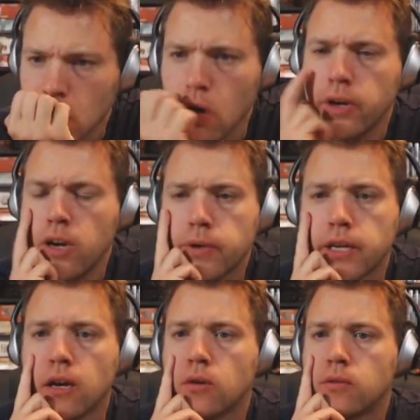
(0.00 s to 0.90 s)
Oh, here we
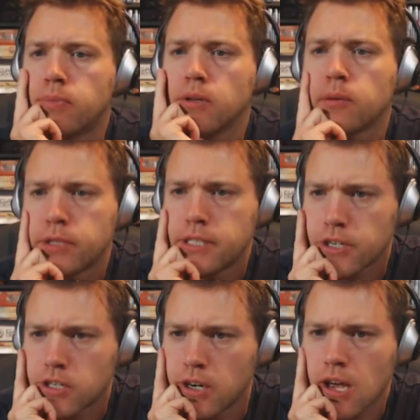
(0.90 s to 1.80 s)
go. Bullet
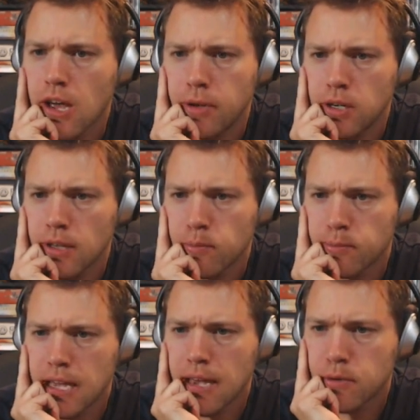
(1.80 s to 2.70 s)
protection at nominal level.
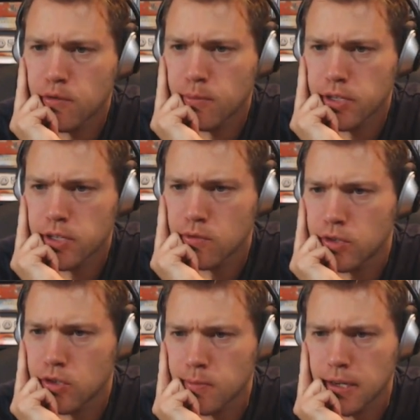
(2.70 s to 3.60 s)
Damage from bullets is
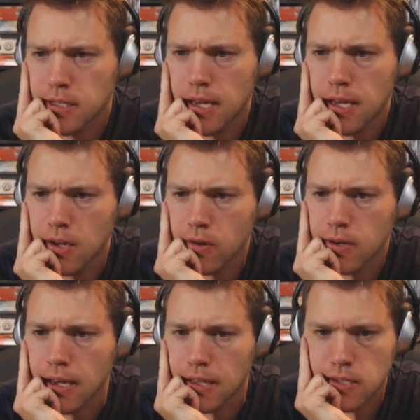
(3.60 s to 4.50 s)
reduced by 10.
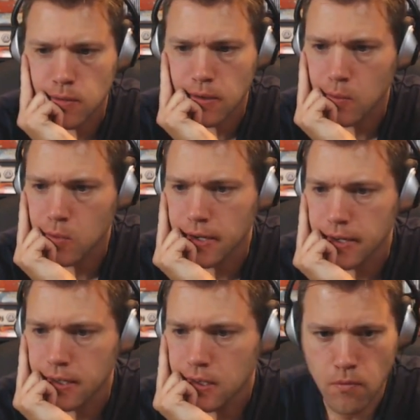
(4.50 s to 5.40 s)
Okay, this is what I want.